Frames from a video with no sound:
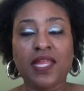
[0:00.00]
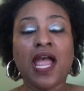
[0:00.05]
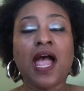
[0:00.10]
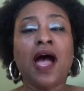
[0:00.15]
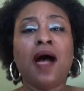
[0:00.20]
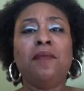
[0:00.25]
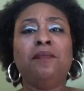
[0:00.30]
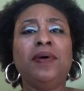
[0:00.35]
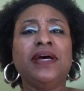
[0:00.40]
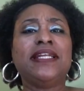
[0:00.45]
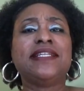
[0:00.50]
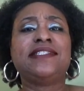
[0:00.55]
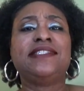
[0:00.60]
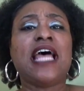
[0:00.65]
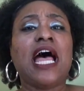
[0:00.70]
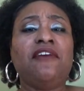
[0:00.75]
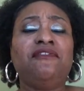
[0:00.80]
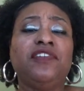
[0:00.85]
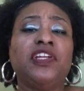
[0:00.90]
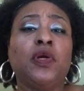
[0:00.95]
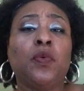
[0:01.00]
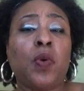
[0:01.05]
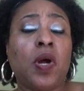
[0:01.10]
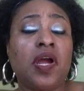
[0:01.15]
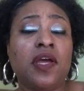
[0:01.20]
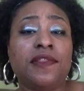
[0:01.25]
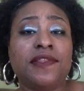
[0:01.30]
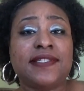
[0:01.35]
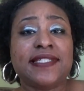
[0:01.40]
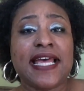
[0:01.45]
But it's definitely
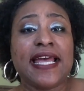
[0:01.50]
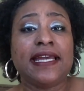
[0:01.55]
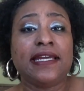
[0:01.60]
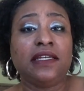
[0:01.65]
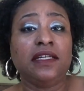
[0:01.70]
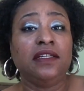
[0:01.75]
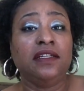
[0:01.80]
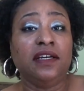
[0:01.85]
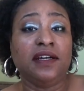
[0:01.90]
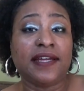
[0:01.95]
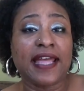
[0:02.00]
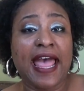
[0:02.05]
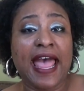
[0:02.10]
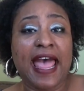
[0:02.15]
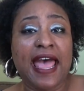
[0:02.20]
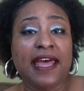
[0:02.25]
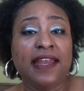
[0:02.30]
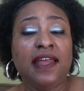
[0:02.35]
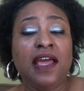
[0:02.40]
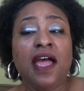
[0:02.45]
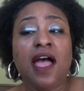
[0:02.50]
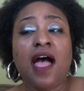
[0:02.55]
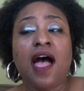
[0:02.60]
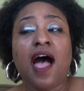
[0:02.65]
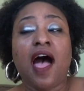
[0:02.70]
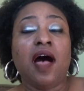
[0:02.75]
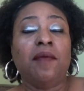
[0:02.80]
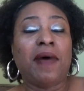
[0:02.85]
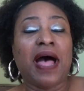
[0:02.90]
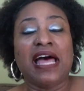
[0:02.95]
worth taking a look at.
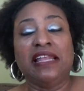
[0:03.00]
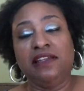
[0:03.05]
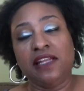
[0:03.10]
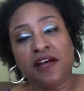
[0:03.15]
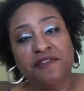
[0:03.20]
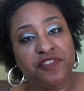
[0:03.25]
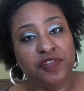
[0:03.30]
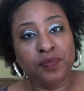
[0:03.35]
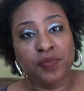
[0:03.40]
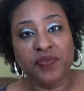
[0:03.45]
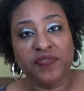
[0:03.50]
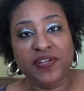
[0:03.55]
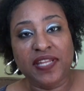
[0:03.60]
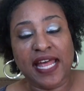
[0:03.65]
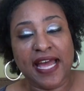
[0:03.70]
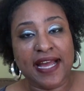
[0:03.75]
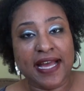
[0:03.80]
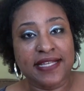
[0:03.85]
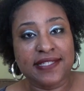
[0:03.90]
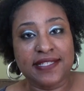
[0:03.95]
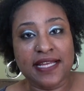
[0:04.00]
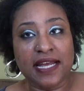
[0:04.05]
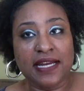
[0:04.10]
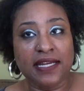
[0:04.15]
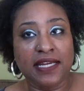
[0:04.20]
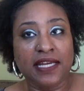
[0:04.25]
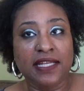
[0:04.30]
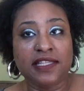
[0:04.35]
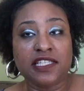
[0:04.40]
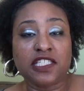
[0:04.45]
I love the movie. Like I said,
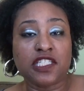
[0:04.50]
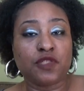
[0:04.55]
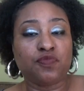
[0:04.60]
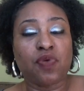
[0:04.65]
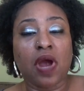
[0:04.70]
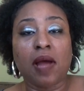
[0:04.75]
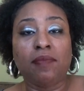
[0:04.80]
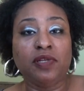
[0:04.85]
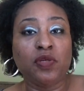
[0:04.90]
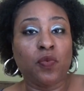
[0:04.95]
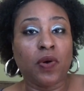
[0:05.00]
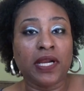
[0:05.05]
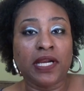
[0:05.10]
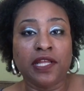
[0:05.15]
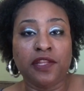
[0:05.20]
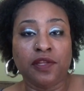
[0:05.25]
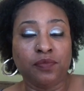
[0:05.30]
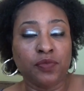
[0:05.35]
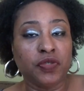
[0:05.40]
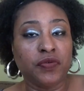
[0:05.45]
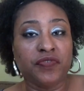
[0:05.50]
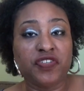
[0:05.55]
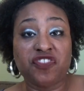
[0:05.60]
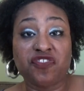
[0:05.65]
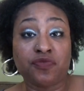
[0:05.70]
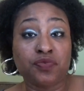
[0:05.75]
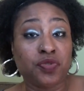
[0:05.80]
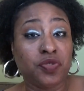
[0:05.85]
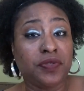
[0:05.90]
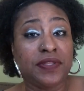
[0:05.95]
again, this is probably one of the movies
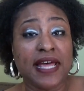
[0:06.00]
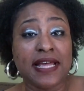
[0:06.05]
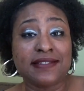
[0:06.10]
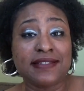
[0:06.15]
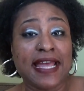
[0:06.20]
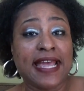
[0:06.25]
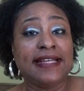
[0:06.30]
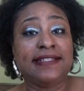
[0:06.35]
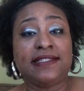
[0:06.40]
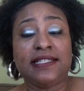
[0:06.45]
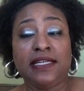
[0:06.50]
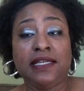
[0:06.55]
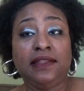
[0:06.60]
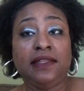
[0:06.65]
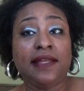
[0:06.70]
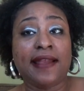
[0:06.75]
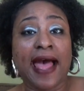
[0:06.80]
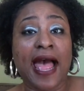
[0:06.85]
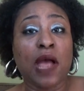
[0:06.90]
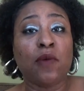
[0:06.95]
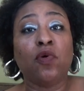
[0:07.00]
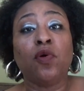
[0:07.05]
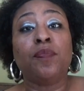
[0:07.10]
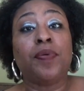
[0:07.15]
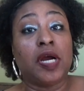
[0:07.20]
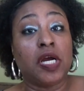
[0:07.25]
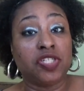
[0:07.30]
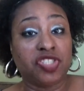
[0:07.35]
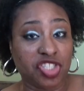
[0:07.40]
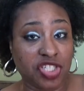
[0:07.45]
from 2018 that I will
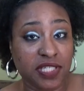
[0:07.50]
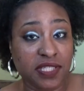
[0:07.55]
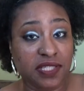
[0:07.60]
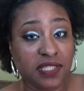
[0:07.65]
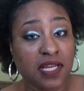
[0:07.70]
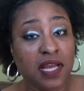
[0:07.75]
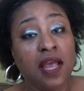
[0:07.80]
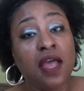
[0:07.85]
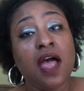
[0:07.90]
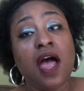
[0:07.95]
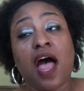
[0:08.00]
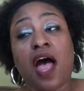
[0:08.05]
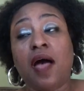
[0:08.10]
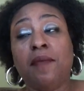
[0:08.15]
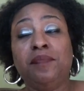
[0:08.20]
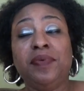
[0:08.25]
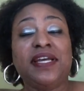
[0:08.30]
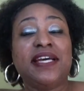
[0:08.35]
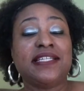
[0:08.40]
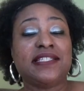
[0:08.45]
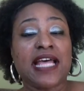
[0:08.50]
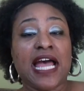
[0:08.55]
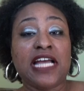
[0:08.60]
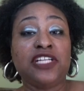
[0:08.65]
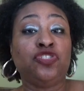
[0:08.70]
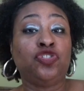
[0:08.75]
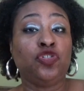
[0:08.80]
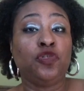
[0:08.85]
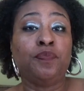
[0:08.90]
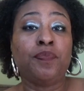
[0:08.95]
purchase, because
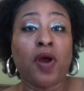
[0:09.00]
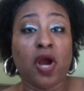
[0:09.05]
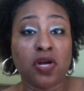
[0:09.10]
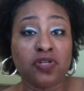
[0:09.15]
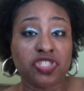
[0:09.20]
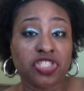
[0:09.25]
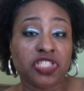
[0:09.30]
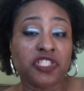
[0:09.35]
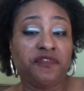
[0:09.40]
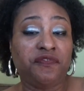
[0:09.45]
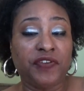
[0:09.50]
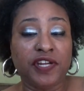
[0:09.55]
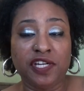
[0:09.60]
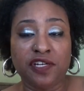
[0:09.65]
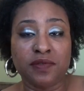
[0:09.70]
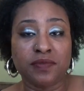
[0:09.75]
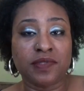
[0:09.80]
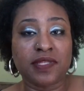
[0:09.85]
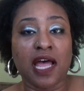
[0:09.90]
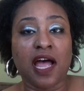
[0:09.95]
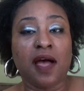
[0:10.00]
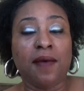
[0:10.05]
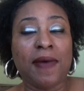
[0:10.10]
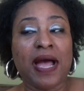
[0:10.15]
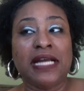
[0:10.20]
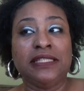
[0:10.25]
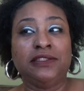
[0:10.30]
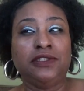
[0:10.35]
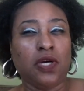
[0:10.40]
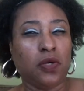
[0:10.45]
I do purchase films.
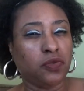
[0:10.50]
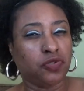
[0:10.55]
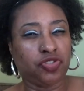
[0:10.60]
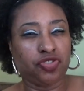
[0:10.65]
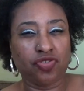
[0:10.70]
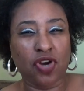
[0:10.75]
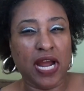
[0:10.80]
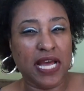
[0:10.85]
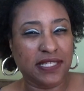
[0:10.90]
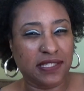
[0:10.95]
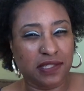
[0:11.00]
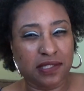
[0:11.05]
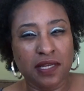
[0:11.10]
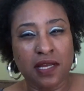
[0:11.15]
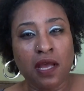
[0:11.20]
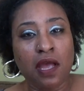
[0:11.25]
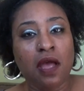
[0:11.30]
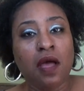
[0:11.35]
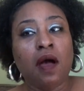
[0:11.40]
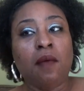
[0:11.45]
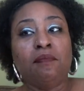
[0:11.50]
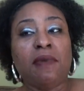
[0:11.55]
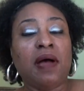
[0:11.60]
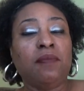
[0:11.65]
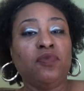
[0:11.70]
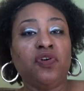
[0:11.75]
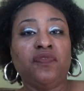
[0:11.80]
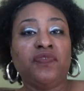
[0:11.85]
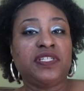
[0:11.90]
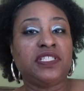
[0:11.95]
I don't trust
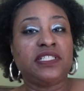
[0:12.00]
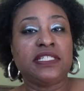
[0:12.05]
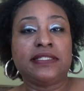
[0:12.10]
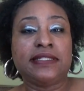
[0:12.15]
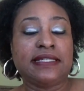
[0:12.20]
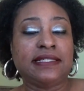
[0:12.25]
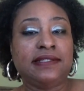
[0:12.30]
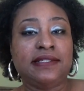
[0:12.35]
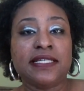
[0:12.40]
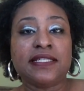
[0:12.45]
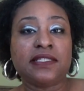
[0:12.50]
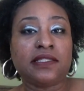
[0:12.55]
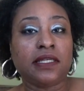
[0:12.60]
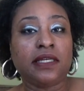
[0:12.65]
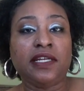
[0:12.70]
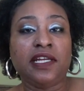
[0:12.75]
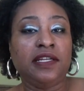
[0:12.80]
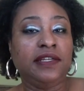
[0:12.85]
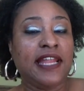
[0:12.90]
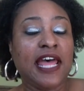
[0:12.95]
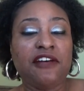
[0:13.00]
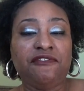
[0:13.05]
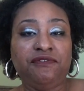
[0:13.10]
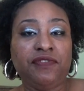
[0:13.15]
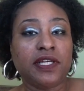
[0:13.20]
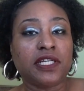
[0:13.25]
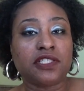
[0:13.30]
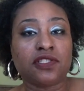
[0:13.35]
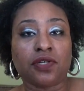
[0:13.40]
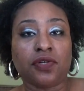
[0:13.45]
my movies just existing in
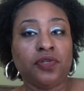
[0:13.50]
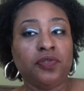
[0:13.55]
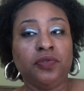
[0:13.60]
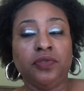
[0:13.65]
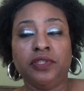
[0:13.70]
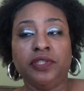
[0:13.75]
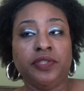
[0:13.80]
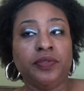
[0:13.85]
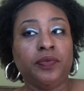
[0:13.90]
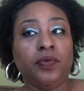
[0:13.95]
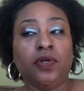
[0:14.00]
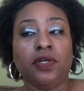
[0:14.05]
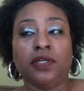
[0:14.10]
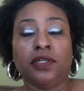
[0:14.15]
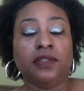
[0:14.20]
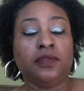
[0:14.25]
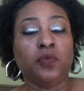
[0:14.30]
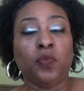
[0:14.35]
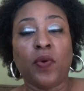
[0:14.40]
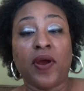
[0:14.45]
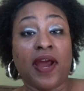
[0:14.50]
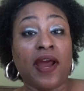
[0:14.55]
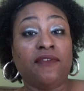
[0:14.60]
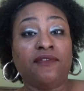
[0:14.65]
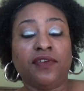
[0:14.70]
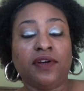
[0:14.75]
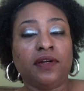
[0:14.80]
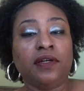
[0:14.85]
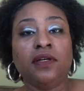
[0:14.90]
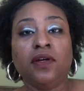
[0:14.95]
Netflix or Hulu or
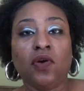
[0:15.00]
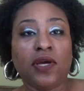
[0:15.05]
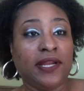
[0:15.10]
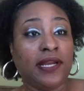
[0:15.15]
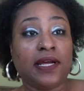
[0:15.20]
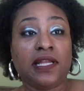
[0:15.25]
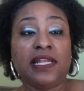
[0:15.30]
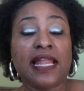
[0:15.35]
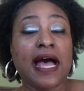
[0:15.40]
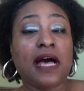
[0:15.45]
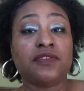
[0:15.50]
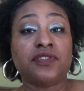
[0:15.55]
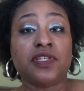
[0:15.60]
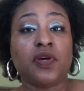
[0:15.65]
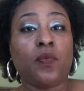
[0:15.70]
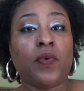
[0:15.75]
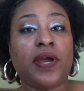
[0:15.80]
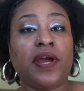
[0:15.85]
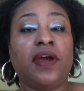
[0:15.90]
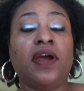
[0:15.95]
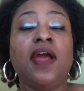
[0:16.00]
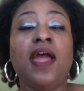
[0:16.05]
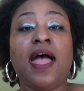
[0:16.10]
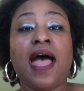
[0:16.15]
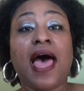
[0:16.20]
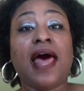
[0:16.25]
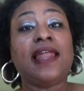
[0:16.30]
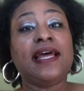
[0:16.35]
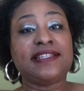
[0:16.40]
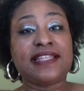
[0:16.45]
wherever in a cloud somewhere.
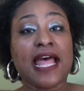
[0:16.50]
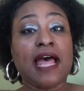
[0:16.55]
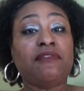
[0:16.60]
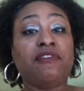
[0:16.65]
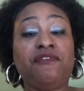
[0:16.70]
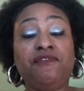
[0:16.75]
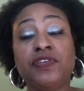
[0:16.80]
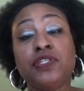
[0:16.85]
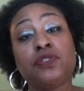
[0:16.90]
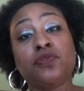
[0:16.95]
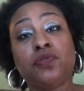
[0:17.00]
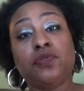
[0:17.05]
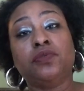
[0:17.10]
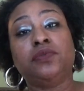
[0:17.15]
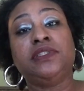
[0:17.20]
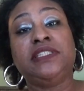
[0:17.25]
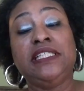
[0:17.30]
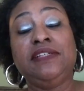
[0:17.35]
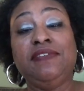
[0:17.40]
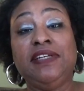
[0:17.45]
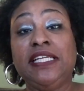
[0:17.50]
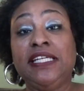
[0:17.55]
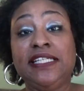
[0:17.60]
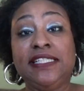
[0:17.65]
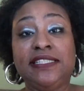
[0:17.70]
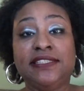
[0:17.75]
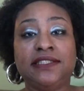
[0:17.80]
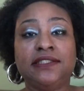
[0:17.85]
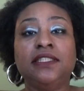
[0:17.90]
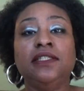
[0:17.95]
I like to have the physical
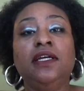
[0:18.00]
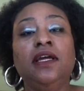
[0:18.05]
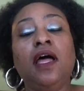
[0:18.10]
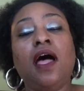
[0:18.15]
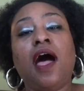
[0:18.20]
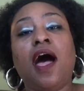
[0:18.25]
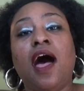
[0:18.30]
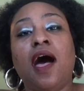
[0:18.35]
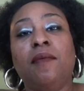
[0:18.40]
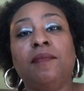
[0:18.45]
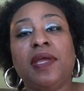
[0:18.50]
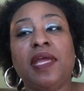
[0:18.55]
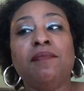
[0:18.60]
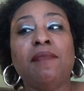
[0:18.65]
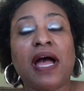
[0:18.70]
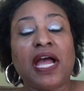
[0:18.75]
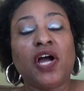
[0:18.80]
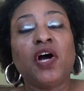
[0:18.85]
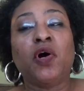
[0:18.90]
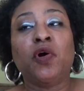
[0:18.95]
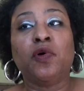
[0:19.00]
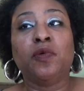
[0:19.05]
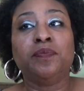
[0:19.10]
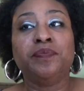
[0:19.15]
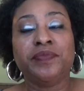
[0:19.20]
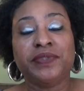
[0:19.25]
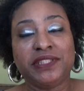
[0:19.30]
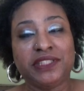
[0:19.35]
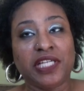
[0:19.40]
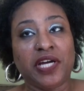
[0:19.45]
DVDs in my
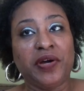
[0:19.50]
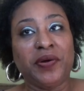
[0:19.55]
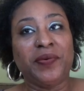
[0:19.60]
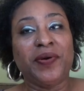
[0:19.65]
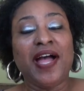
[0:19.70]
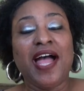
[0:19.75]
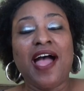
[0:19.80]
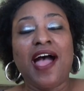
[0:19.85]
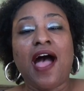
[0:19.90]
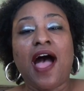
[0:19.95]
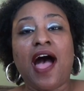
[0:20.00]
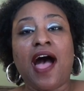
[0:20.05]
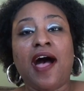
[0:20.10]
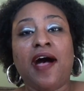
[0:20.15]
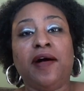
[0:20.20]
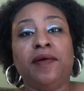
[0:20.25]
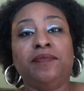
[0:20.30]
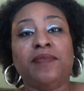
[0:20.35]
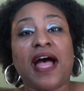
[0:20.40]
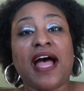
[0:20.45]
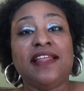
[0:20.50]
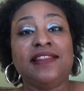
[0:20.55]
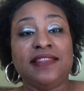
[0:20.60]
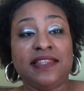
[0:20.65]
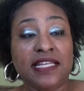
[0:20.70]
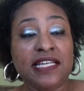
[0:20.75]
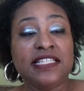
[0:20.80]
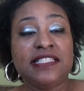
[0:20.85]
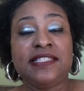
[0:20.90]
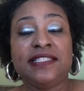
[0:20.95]
home. So
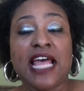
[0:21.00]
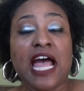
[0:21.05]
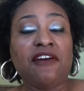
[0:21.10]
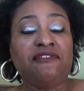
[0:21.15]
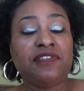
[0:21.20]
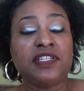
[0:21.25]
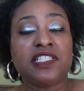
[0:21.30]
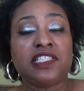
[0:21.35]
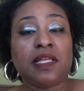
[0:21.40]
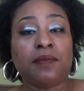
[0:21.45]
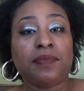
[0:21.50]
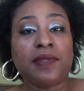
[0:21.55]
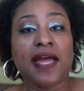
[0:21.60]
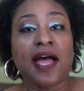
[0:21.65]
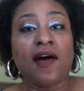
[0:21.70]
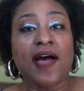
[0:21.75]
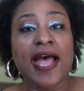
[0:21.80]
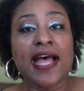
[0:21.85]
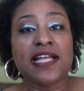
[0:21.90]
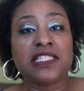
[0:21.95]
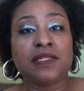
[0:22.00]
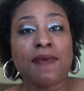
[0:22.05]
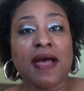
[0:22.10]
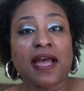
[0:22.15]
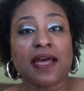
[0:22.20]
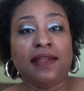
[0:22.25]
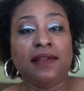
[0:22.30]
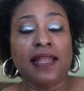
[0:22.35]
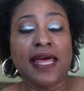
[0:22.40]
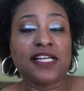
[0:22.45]
it's definitely something I'll add to my
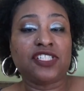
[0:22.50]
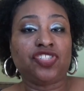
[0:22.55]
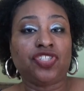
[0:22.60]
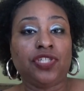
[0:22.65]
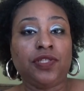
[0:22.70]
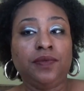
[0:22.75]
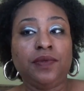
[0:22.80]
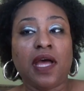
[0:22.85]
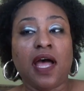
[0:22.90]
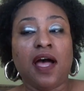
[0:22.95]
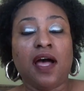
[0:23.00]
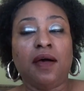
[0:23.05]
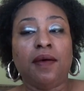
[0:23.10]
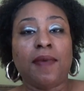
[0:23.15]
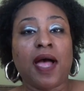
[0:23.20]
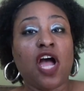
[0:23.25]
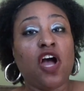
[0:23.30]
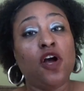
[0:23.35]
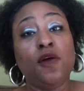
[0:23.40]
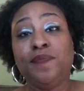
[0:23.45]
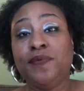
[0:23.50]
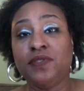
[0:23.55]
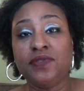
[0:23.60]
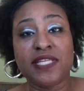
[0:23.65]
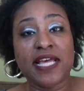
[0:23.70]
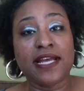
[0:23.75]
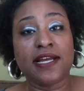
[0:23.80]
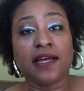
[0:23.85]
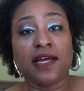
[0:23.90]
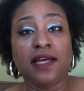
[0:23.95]
collection. I hope you
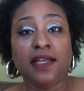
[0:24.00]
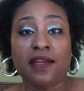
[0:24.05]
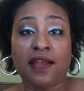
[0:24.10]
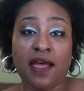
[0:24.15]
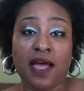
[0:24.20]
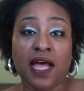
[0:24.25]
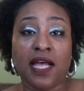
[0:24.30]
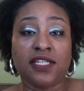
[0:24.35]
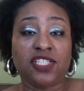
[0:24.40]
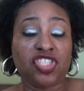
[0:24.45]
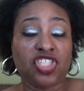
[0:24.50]
take a